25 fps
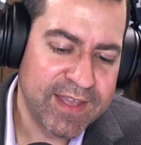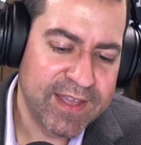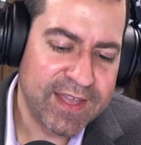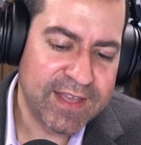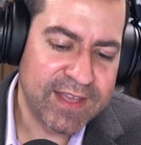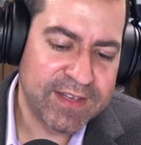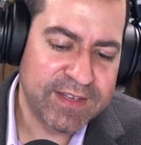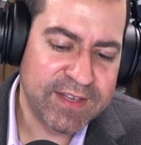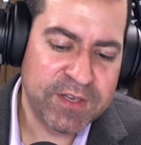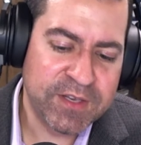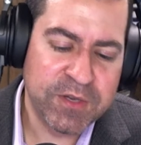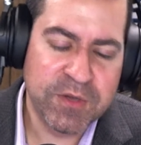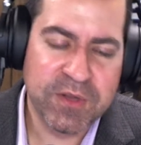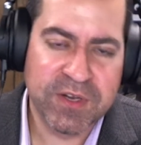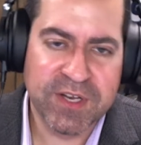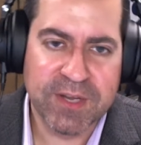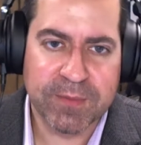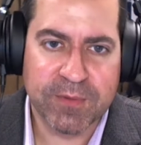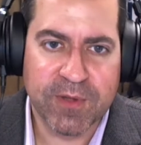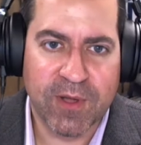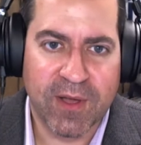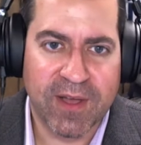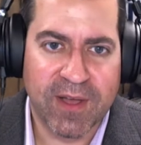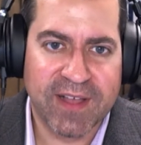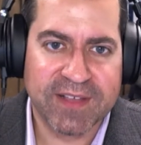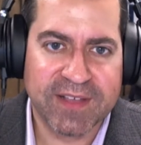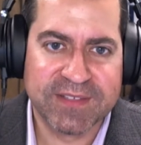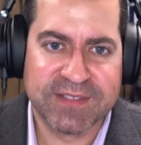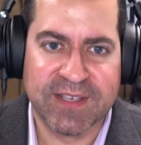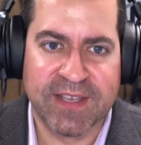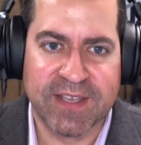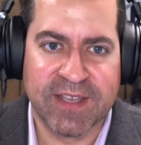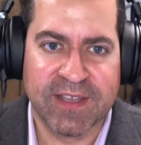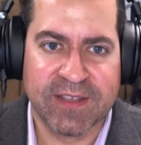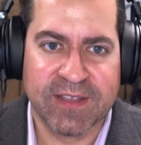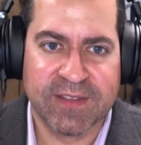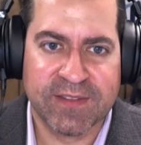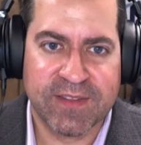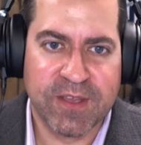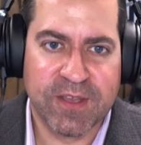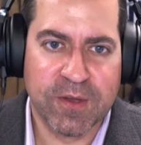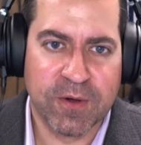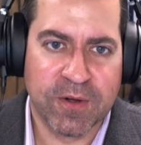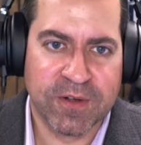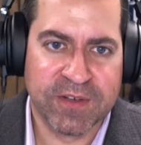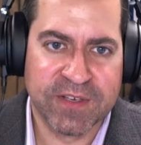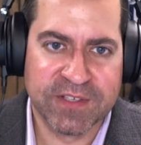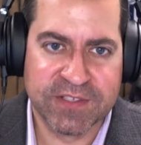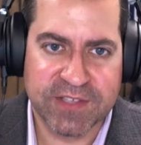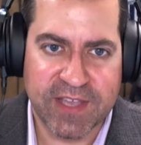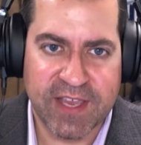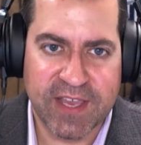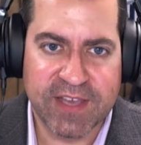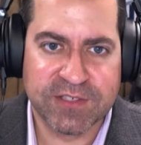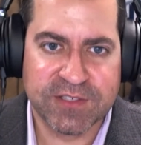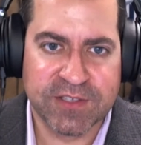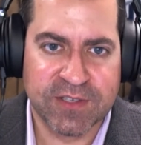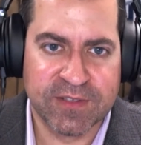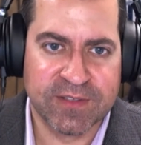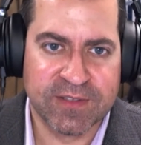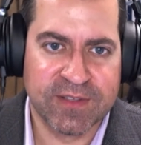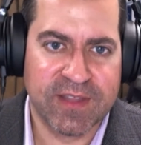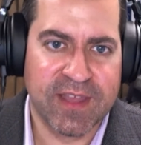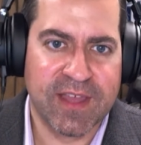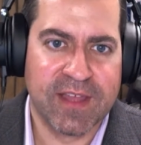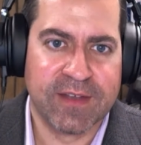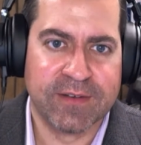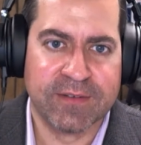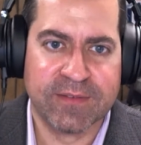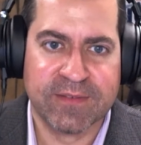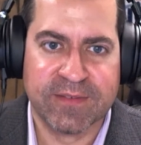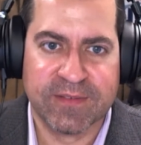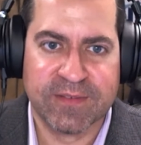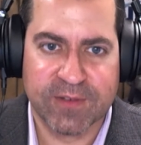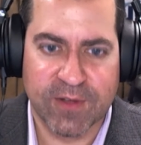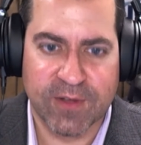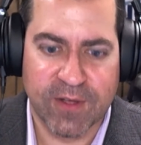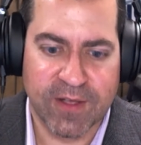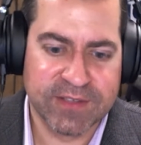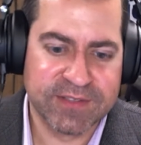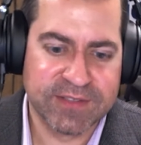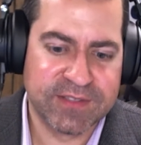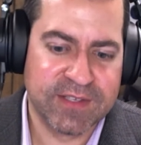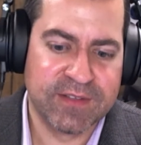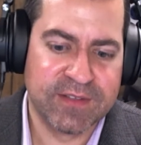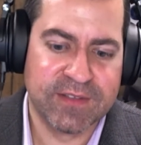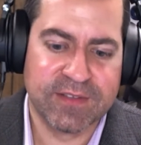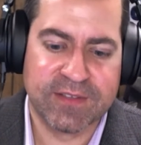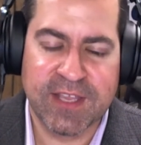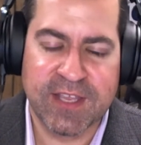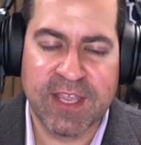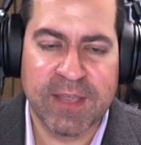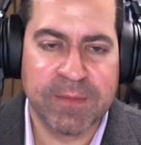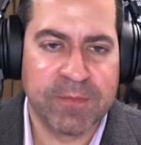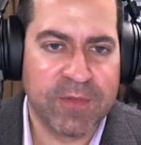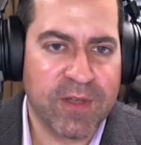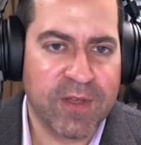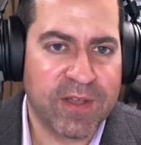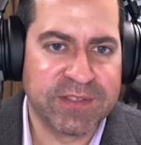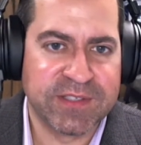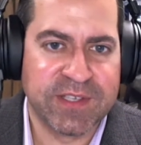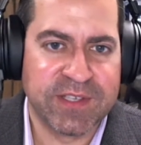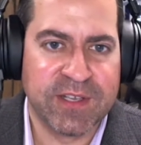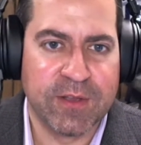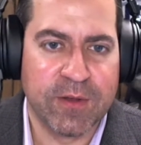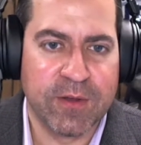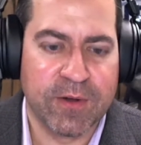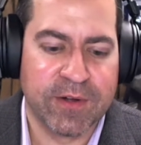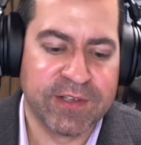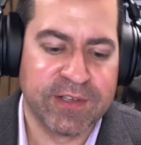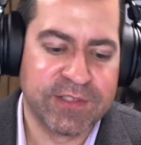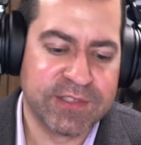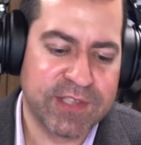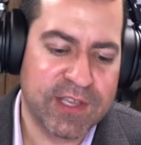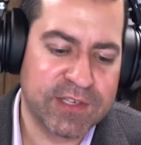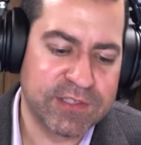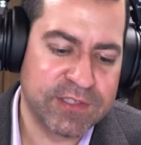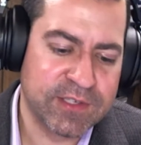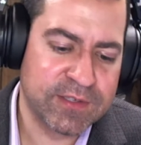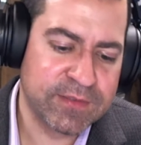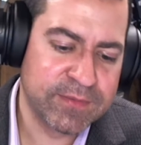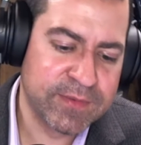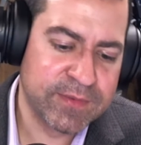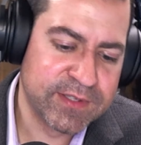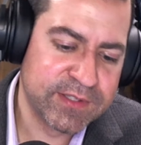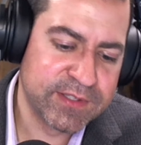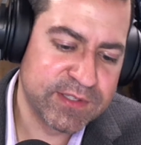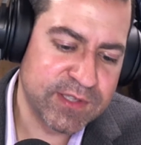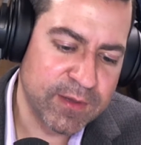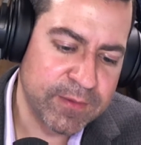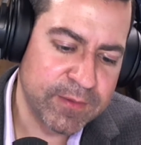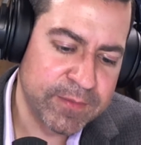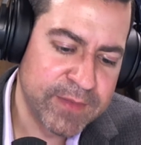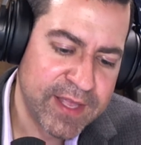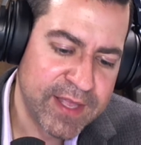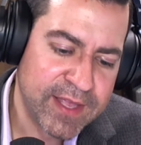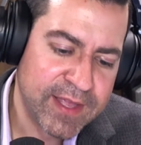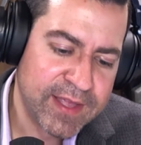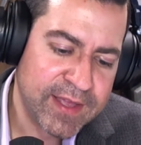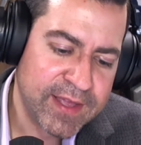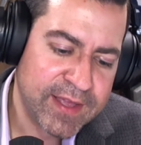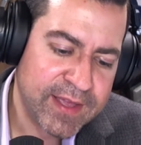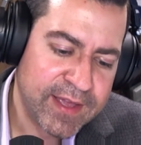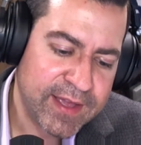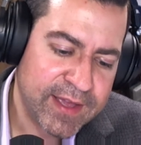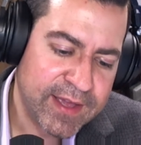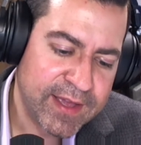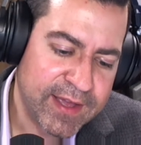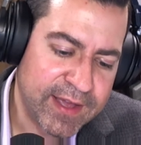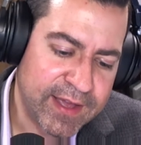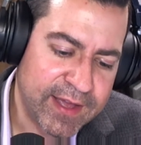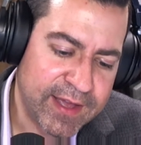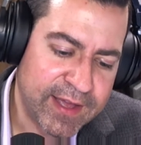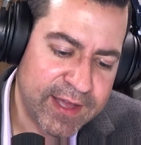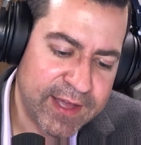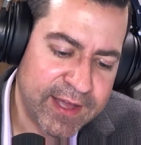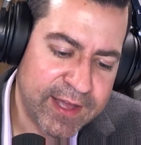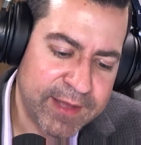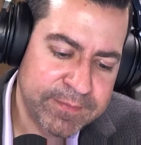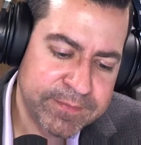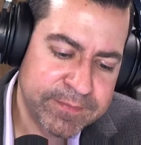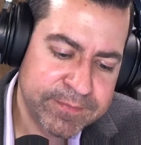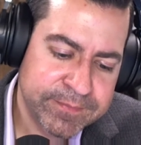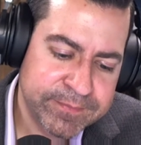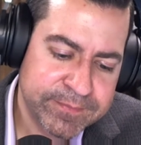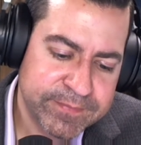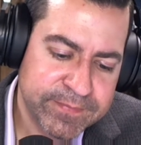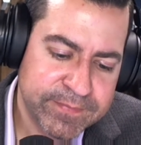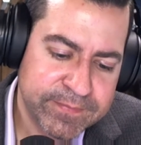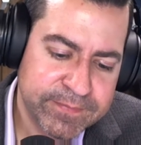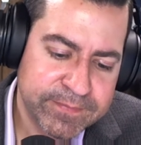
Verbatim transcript: and and you end up costing the organization then costing the team costing the organization so um,